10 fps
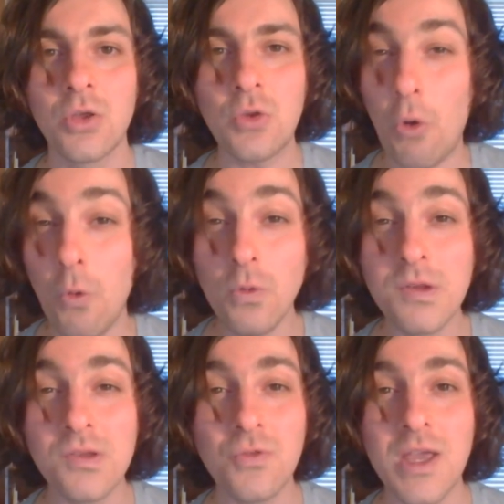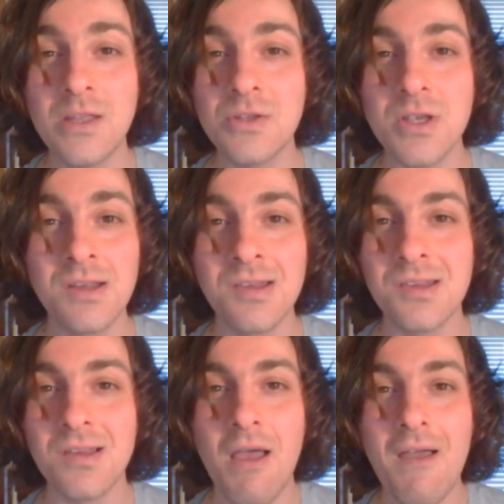total strangers,
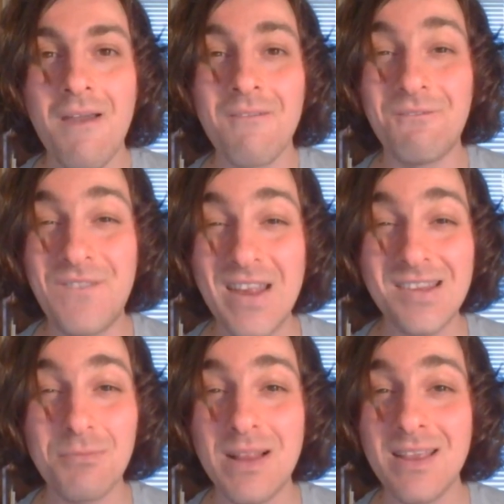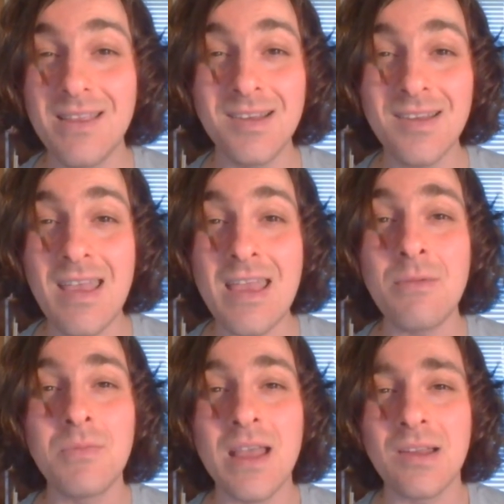visibly the
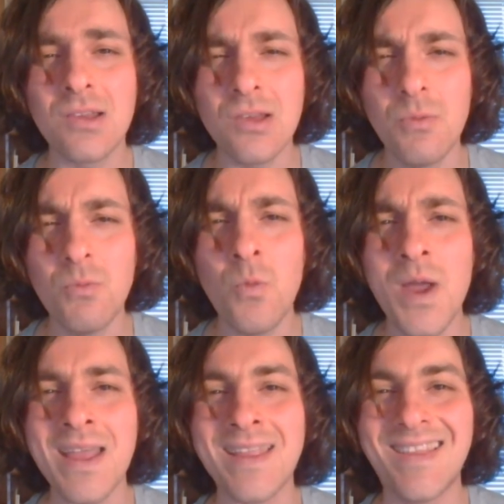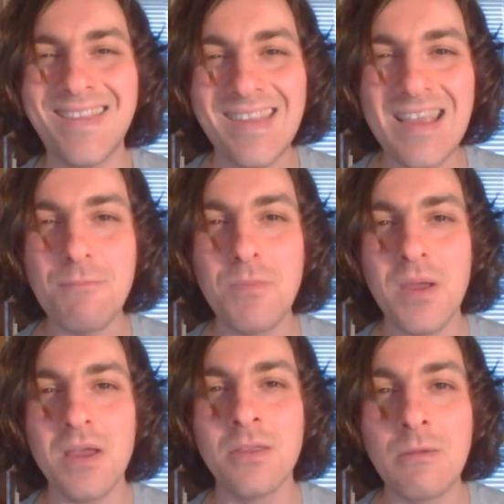same, yet somewhere deep
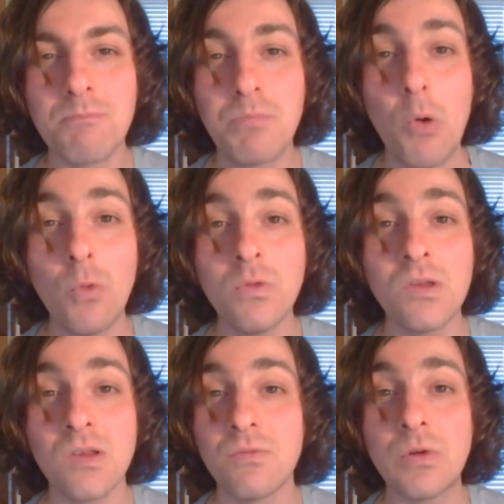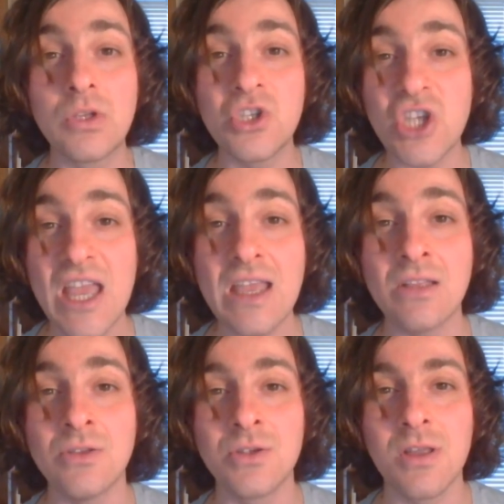in the bones of were
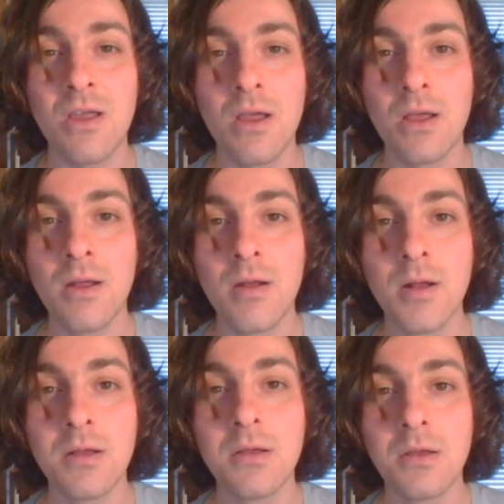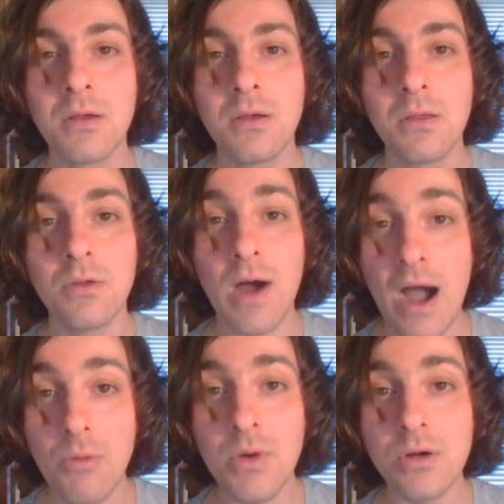changed. Though
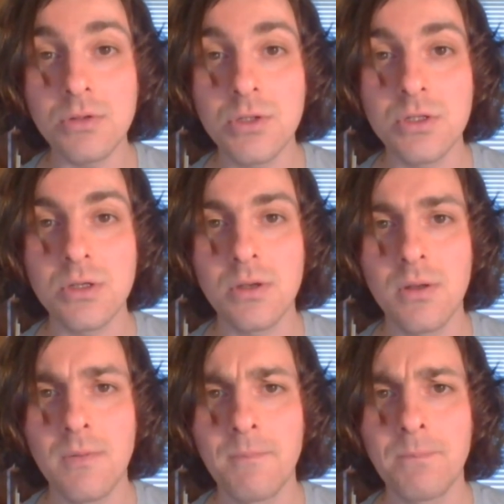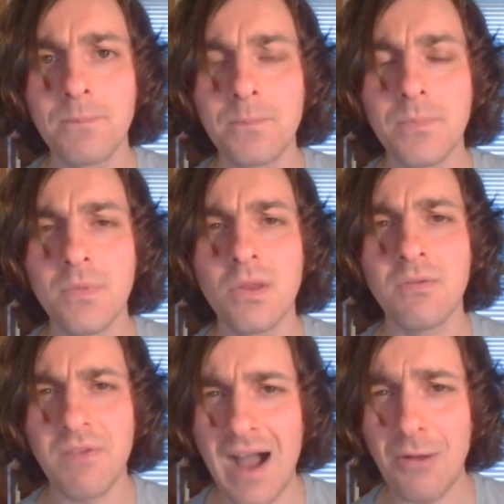how much and
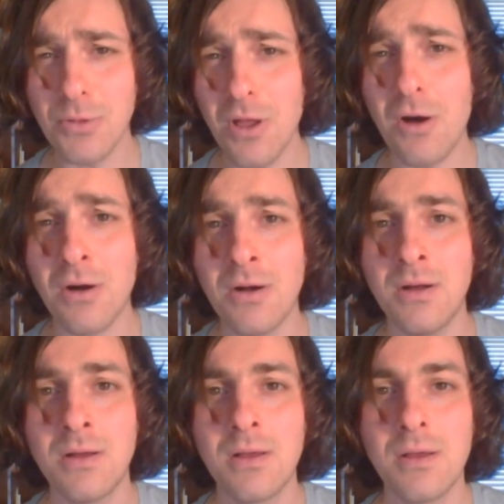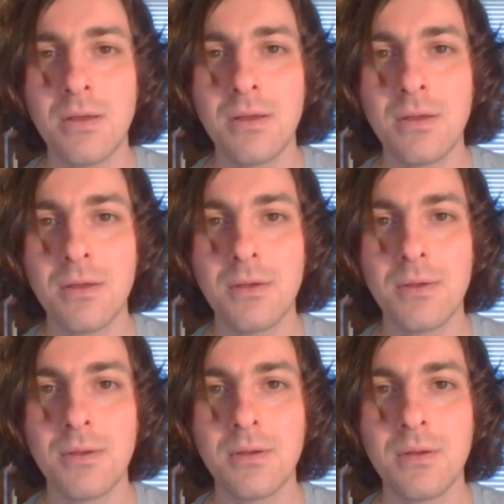for how long,
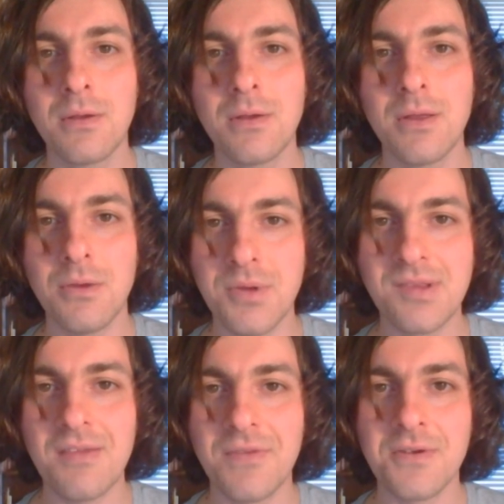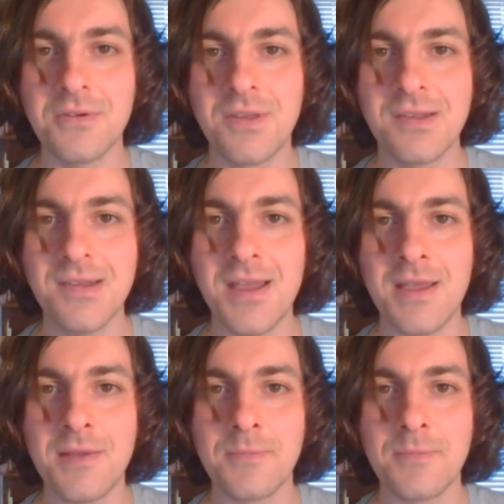it was difficult to say.